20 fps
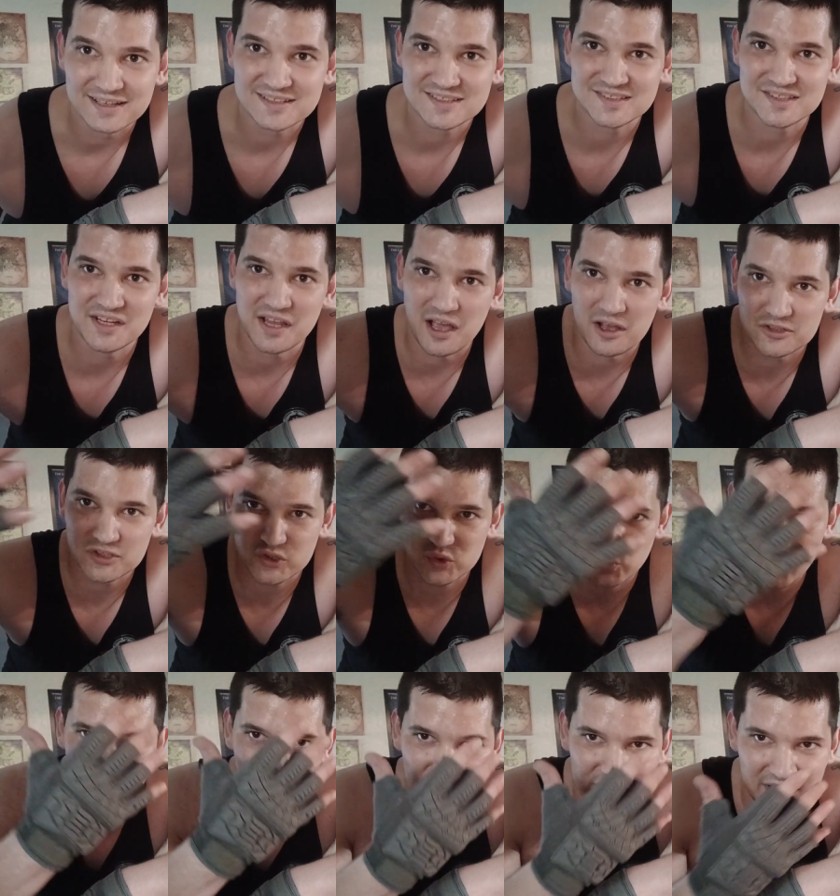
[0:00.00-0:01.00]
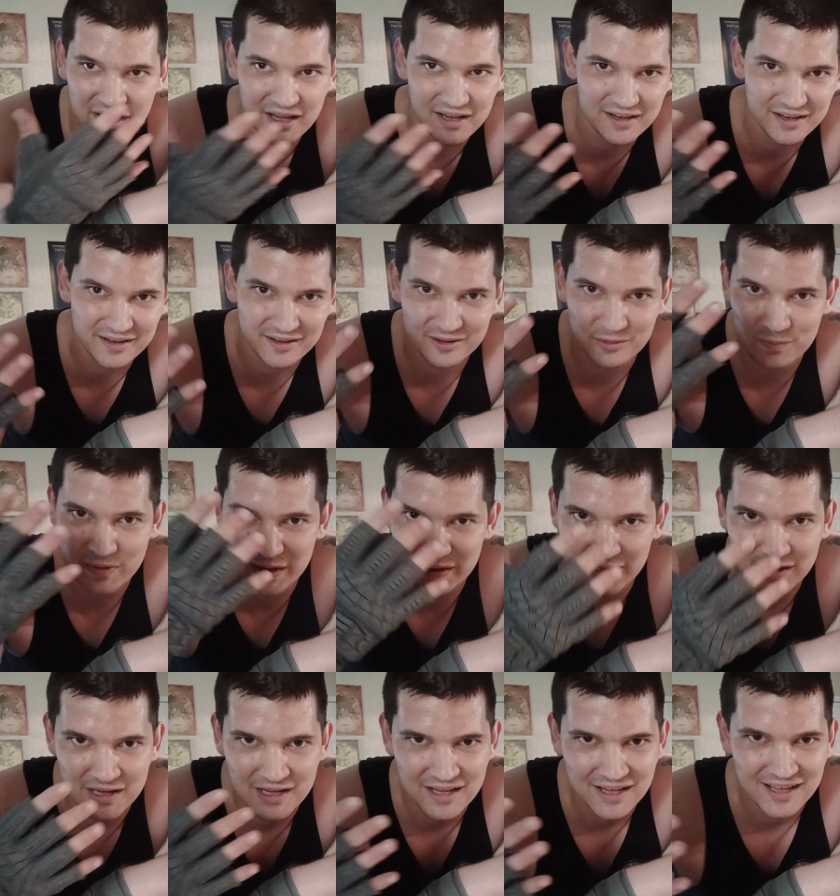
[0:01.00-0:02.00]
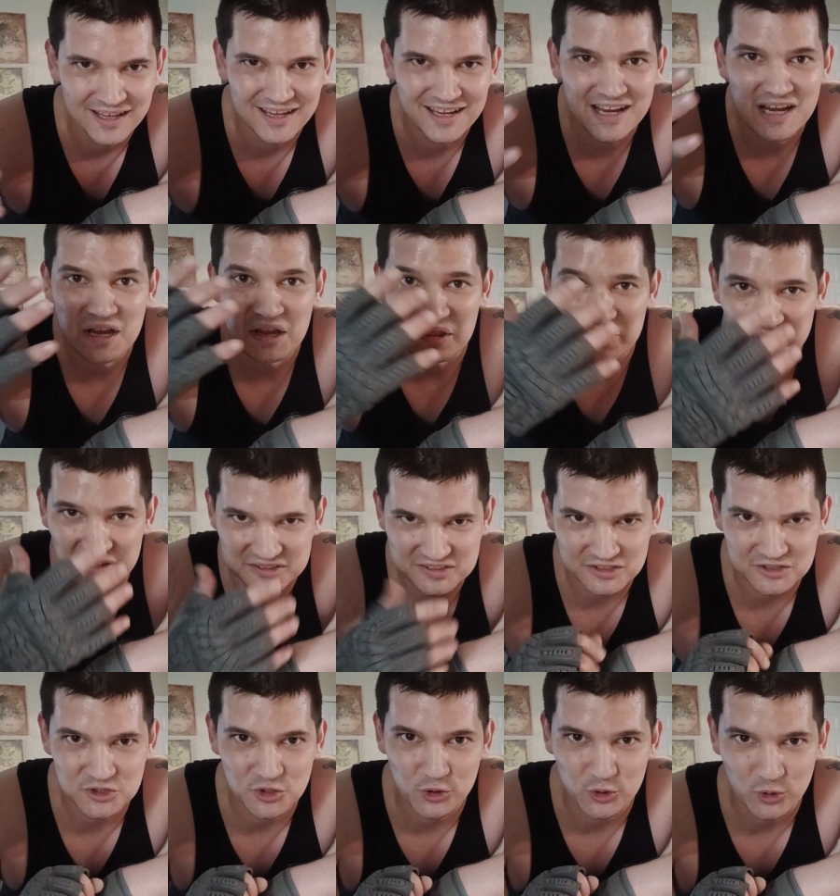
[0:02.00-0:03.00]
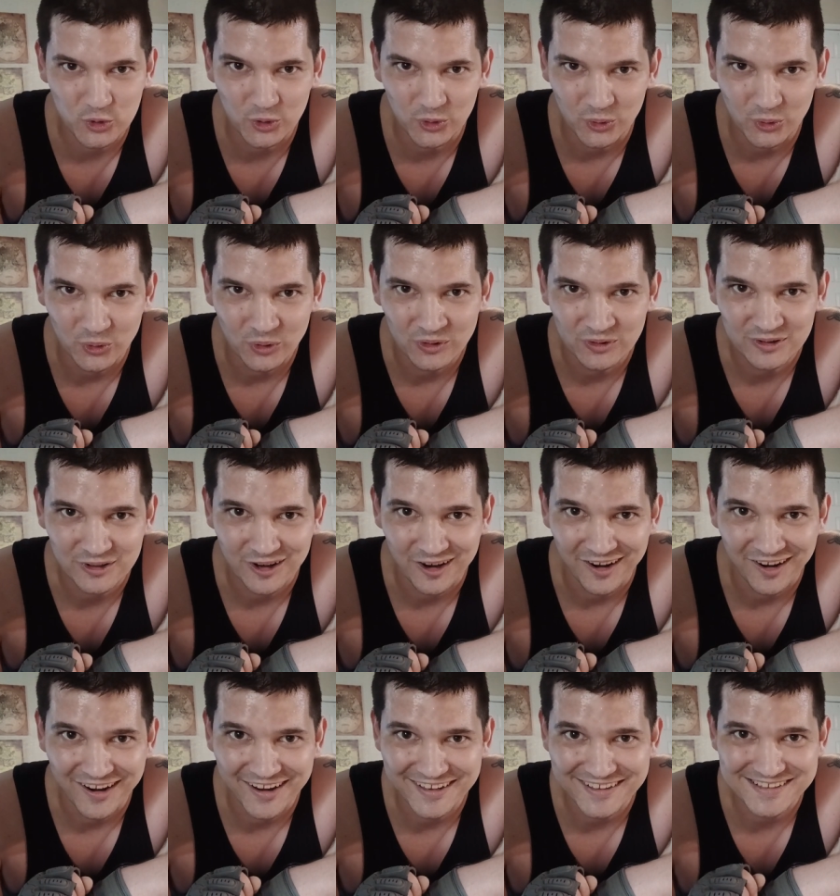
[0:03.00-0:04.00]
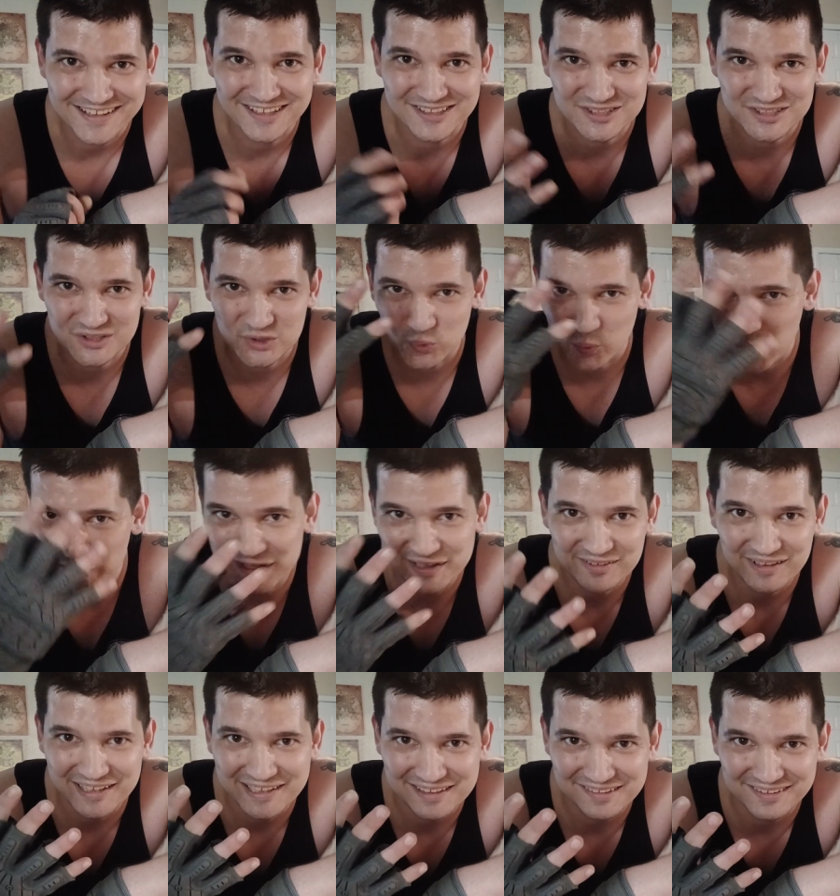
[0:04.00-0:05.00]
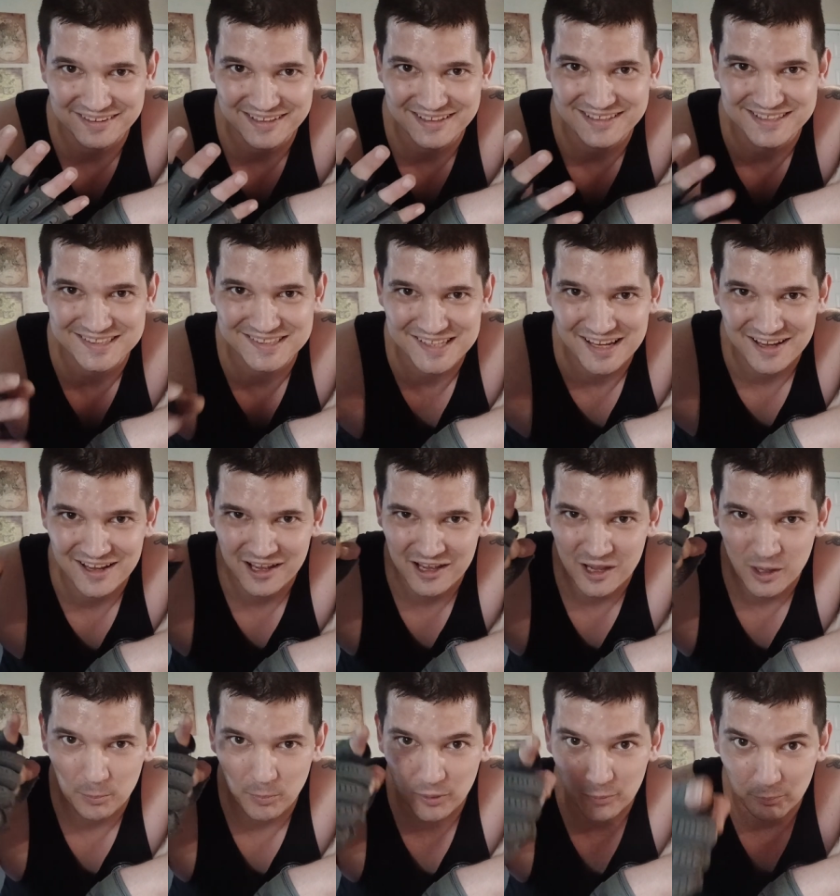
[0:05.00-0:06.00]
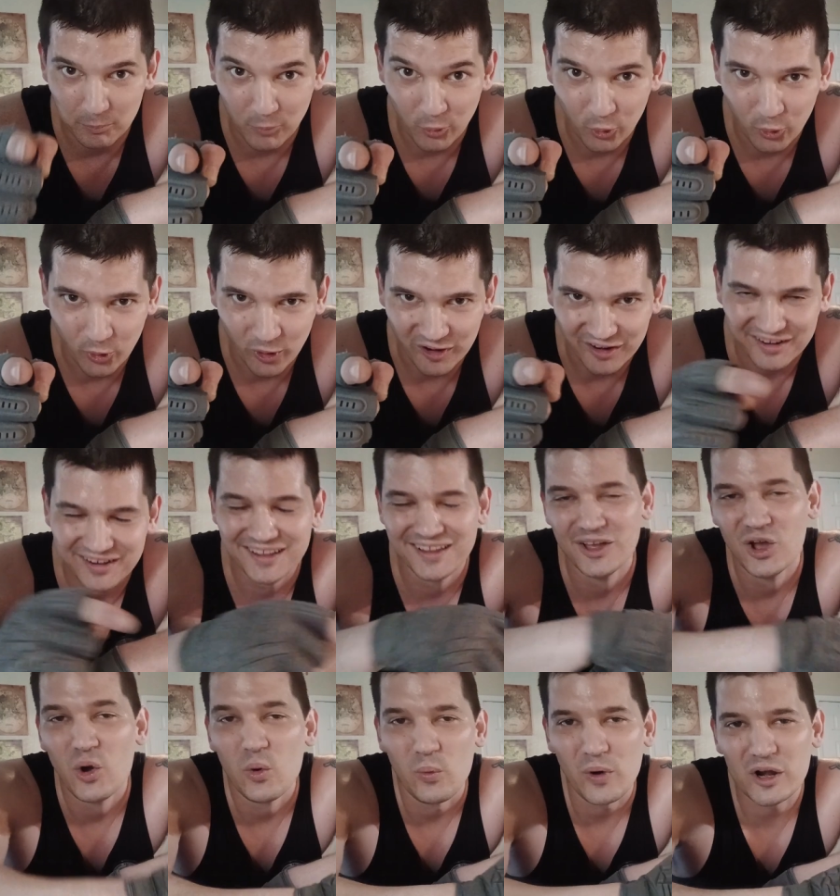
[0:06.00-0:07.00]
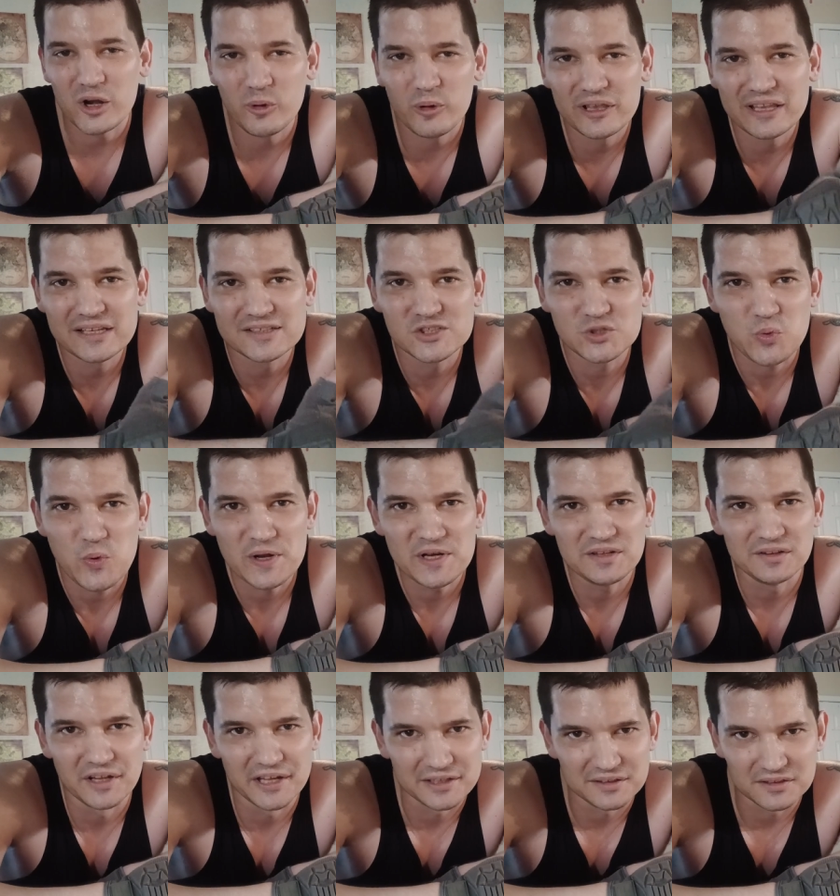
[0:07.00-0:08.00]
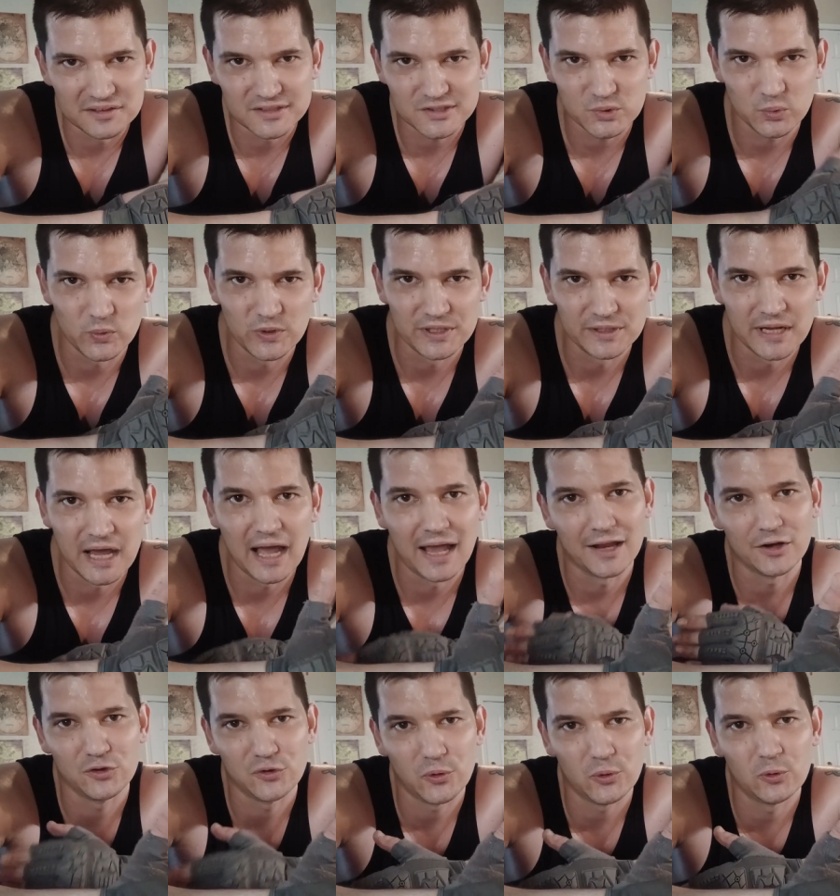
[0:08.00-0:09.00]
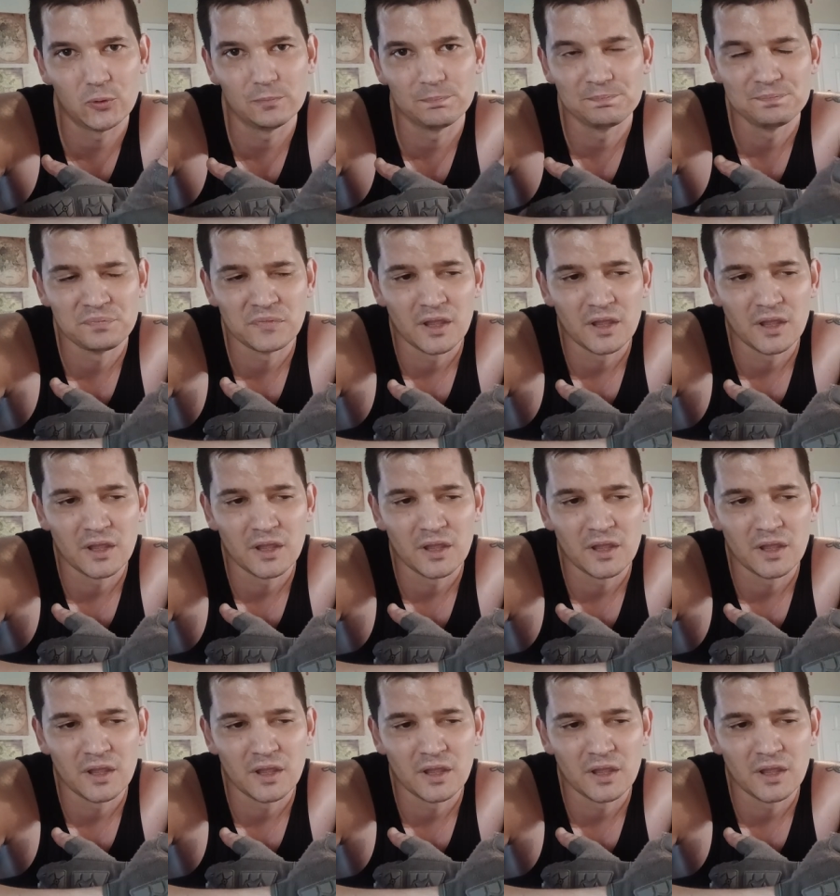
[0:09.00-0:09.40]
see how sweaty I am? This is your goal, alright? Sweaty like this, but more. Why do I get sweaty like this when I don't